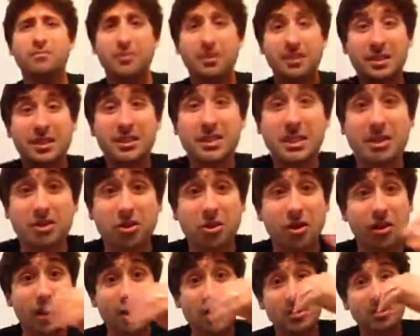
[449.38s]
Because that's
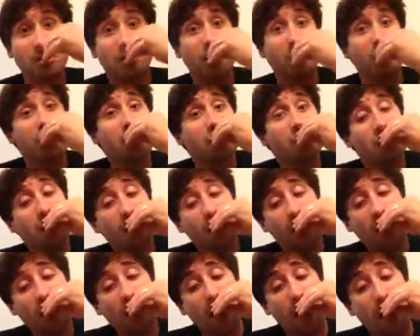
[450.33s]
all I saw.
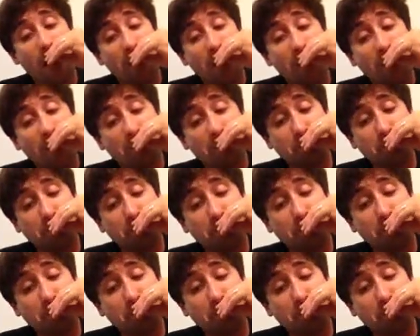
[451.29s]
But